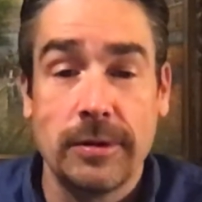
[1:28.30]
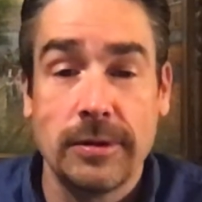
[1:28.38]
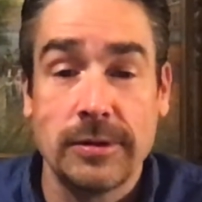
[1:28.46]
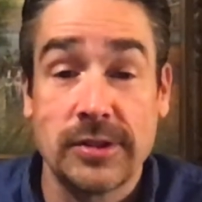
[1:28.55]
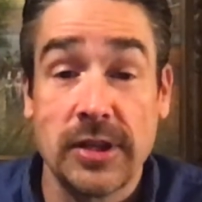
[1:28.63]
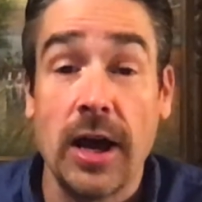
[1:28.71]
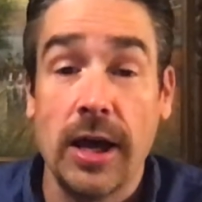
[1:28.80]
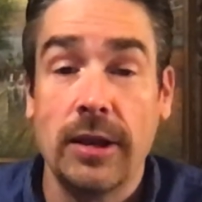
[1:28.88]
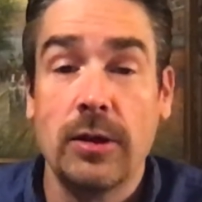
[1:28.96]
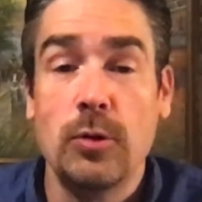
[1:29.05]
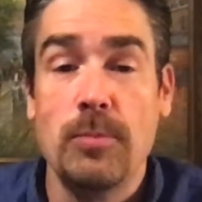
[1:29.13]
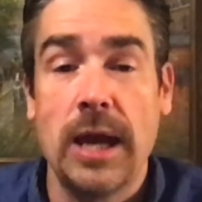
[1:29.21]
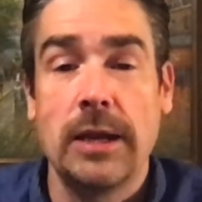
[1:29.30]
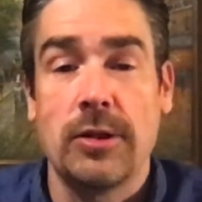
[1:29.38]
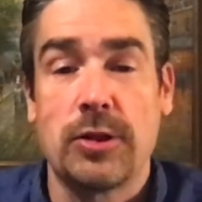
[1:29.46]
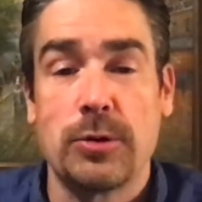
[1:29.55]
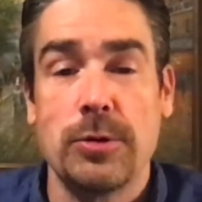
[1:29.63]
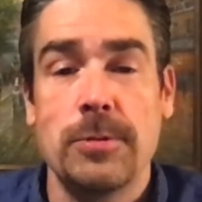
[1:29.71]
son who made it
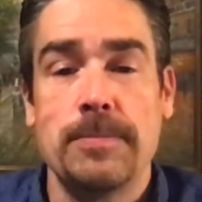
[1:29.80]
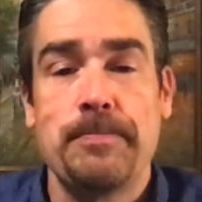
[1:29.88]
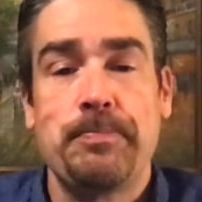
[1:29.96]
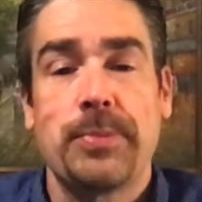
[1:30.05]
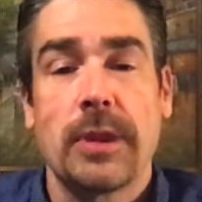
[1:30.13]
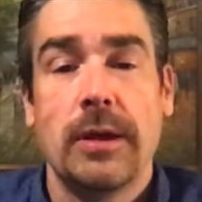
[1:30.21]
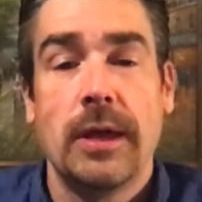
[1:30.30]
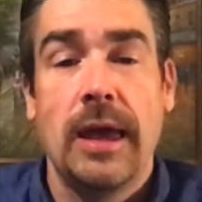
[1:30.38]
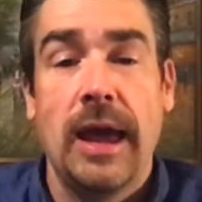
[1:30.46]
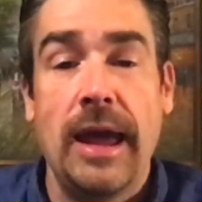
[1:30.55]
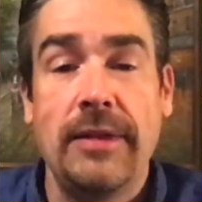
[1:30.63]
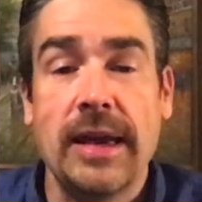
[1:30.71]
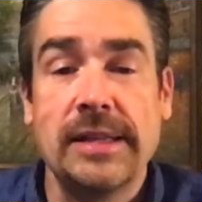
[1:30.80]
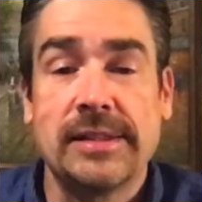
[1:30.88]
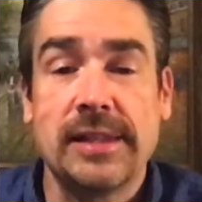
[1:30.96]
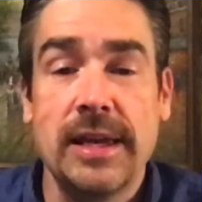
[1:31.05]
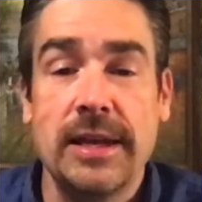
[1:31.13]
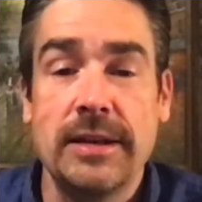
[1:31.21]
through. And they
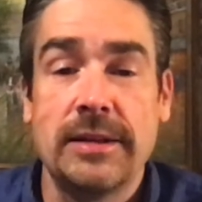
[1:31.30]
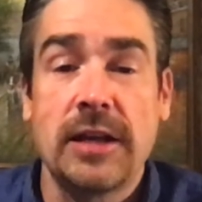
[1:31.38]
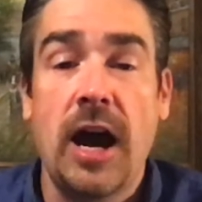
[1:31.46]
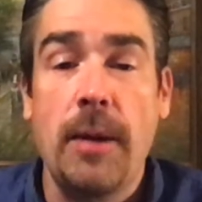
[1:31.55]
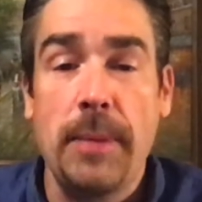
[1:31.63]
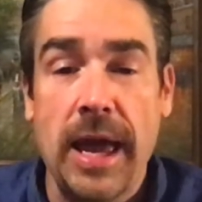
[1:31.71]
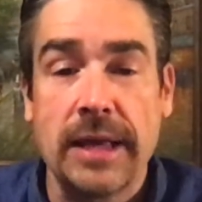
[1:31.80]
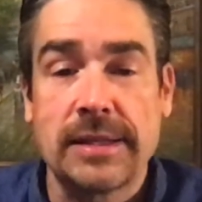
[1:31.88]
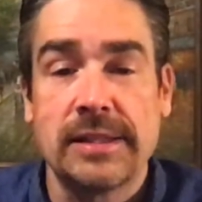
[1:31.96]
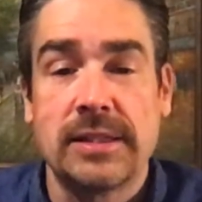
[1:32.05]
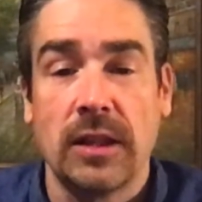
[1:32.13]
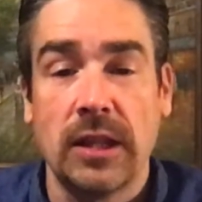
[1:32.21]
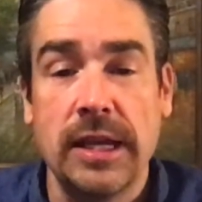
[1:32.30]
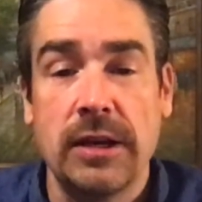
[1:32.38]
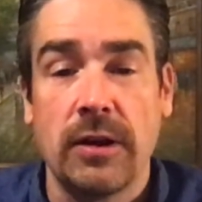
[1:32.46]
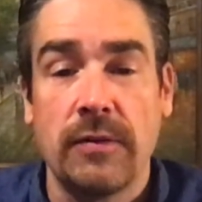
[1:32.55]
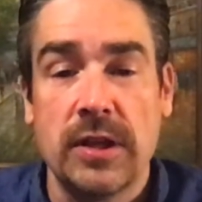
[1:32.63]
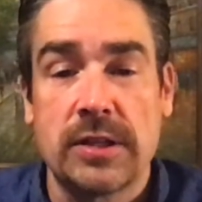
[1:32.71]
send Tom Hanks as the
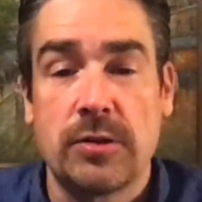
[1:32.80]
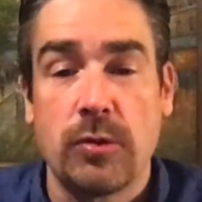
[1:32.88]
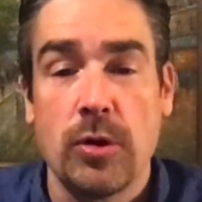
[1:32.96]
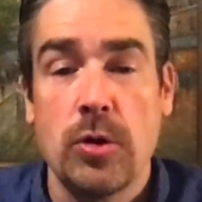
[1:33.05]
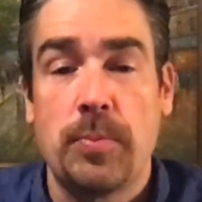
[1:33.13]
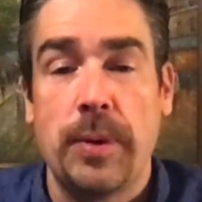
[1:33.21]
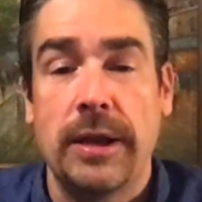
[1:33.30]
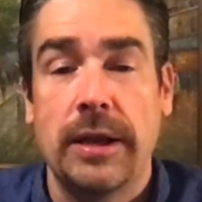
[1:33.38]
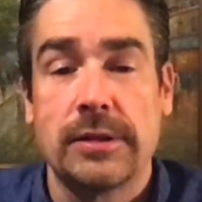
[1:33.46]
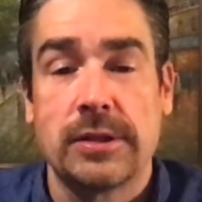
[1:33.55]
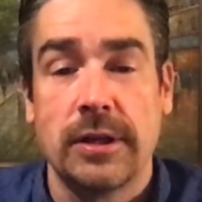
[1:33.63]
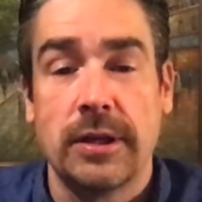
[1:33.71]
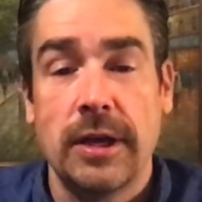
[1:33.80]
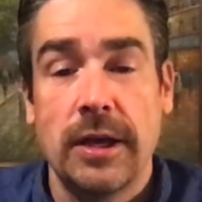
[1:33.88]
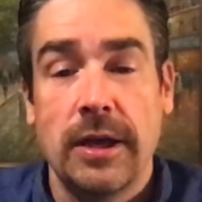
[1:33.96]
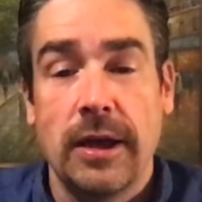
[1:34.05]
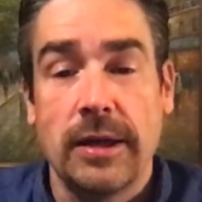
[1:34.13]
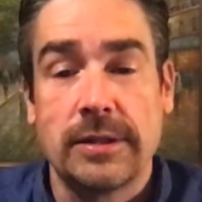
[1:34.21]
leader of this group, and
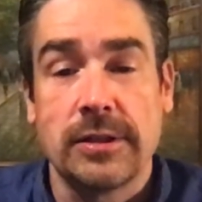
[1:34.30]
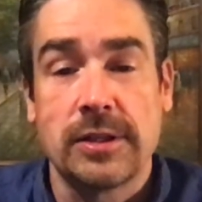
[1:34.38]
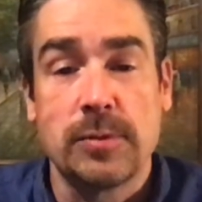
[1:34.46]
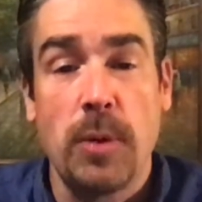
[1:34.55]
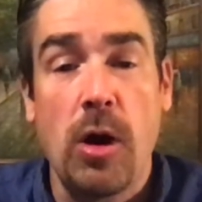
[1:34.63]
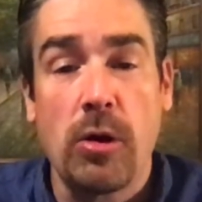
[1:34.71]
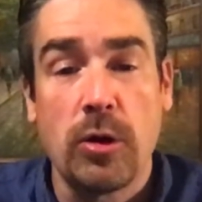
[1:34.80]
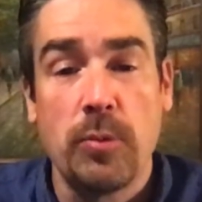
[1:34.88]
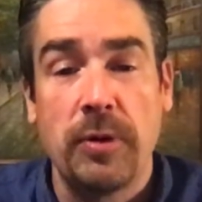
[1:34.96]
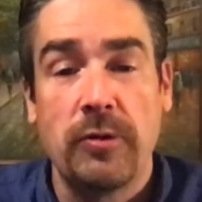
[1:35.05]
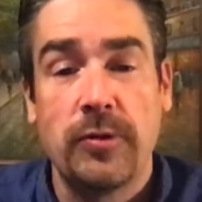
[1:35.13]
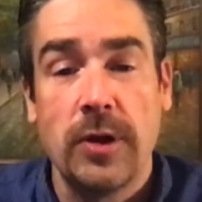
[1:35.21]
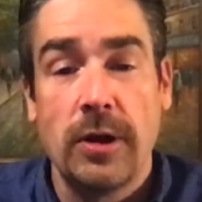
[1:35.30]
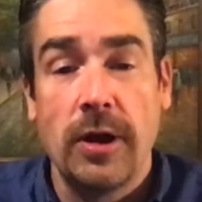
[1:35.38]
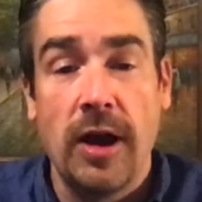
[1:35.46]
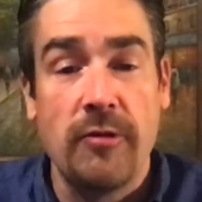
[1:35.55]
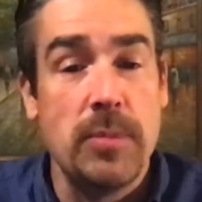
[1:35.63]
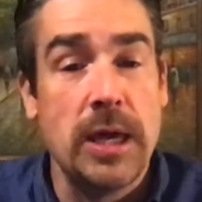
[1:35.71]
it's a small group
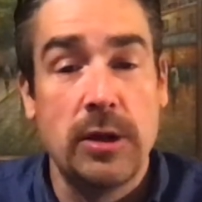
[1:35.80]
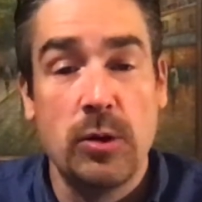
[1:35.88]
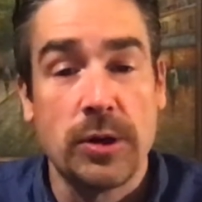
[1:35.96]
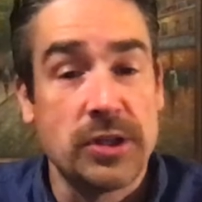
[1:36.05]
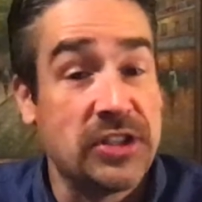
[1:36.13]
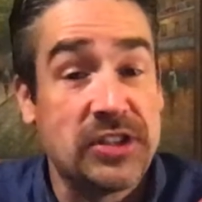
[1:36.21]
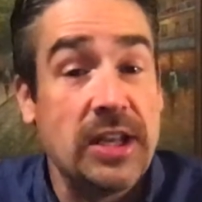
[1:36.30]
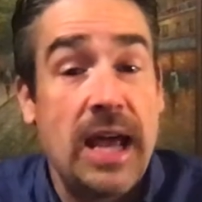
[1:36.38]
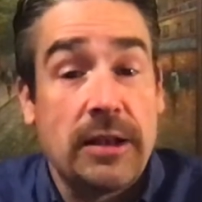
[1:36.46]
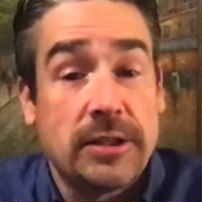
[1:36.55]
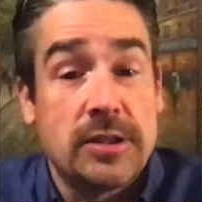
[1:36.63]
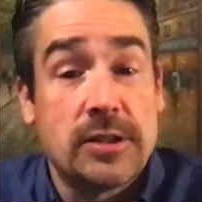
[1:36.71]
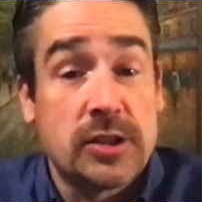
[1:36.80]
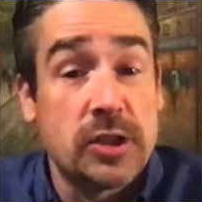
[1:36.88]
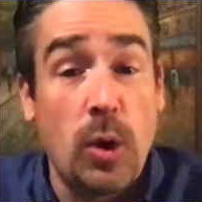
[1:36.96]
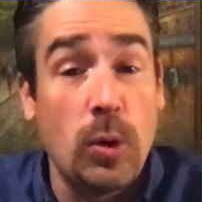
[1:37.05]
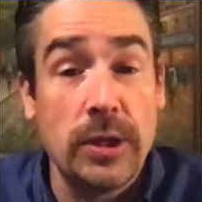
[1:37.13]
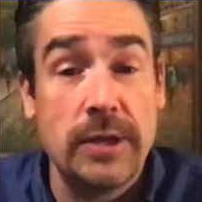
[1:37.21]
of men who are just sent out to
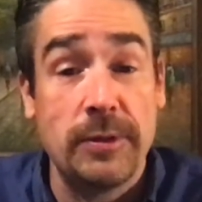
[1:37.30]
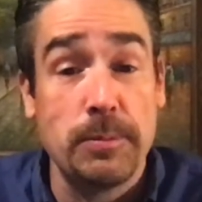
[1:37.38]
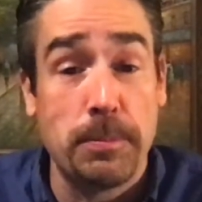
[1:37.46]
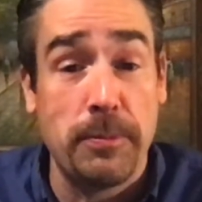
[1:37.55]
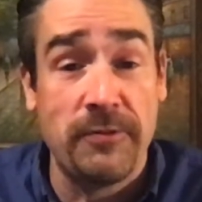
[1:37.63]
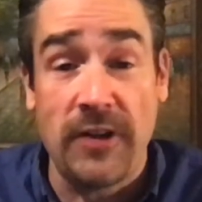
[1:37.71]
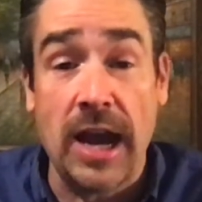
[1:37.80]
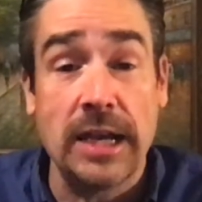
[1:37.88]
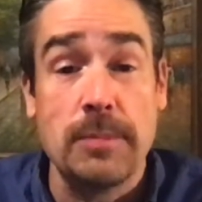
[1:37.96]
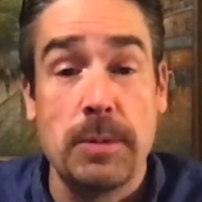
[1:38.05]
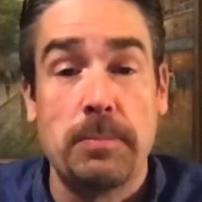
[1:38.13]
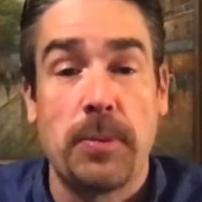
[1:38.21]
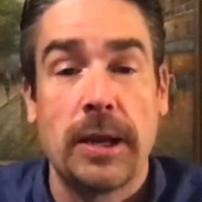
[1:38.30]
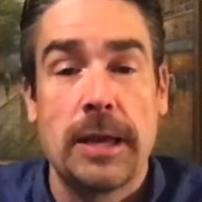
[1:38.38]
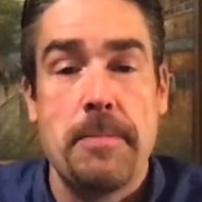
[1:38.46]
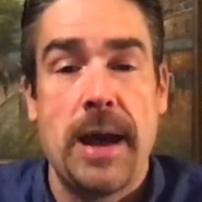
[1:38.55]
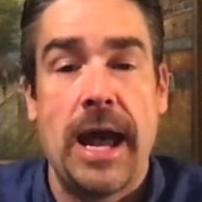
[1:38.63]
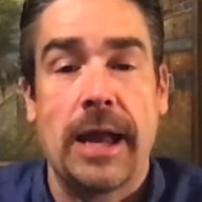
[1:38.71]
solely find him and bring
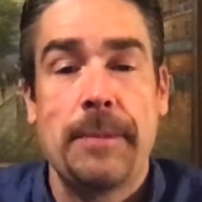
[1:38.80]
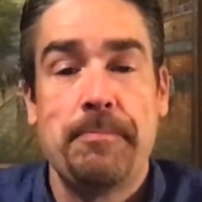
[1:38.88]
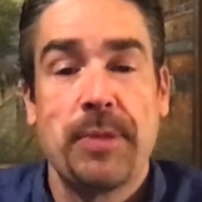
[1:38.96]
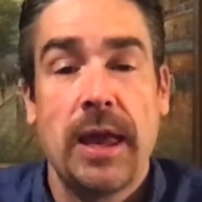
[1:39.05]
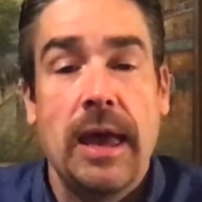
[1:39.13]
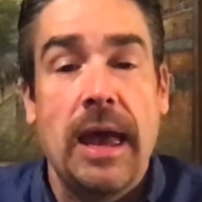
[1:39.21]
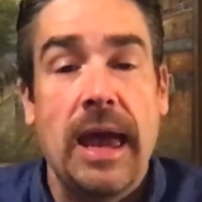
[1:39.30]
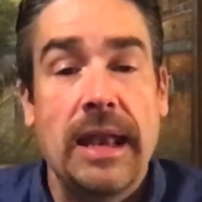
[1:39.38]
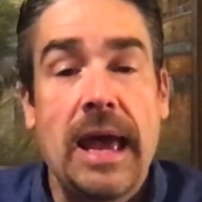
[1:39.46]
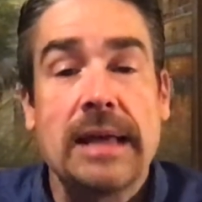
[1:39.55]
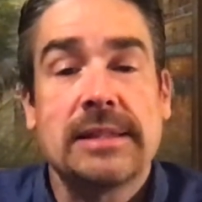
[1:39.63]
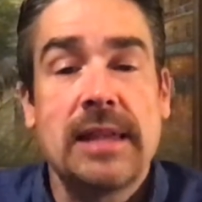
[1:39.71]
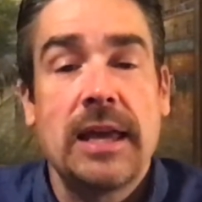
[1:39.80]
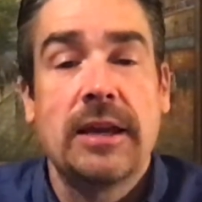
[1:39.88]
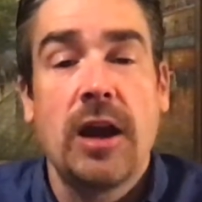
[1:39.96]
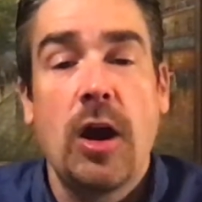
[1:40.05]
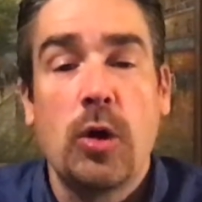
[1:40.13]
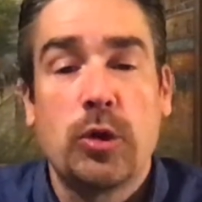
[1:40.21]
him back. And as they
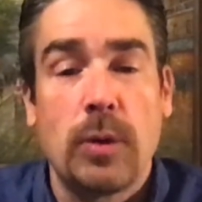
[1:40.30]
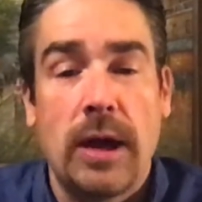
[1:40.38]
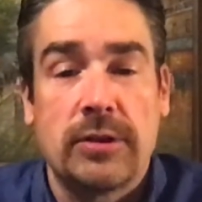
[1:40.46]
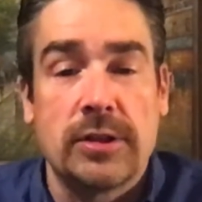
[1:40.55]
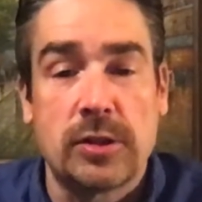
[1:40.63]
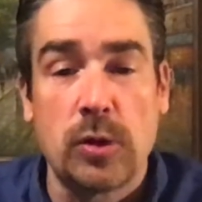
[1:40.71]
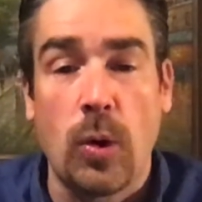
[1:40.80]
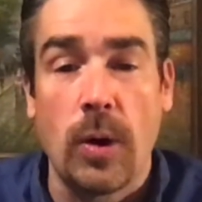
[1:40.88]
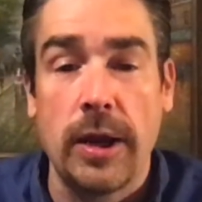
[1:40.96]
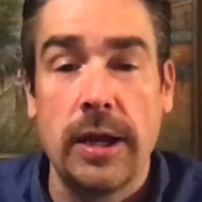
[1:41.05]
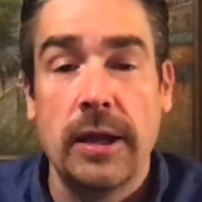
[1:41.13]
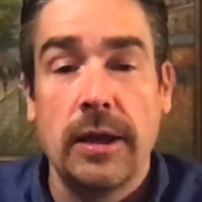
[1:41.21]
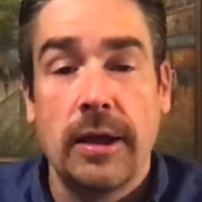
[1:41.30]
go throughout the story,